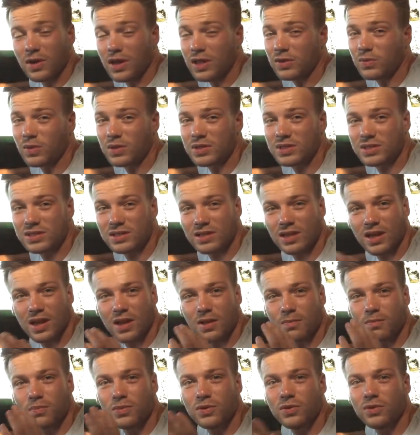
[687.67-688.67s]
It was
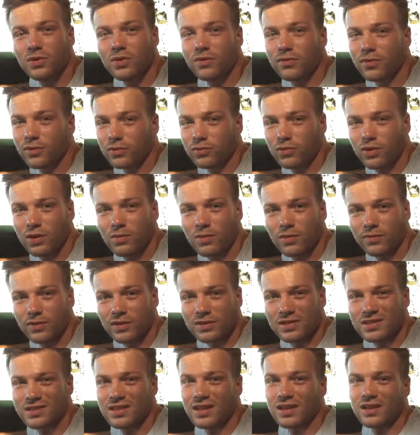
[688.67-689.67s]
a beautiful dream of
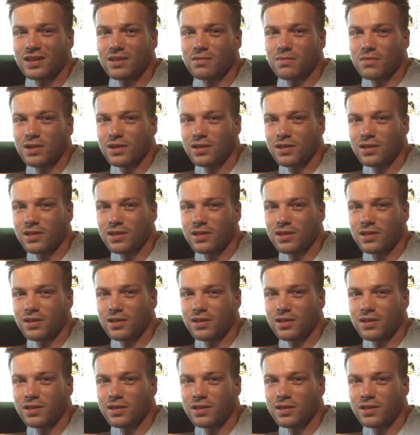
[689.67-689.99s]
this Italian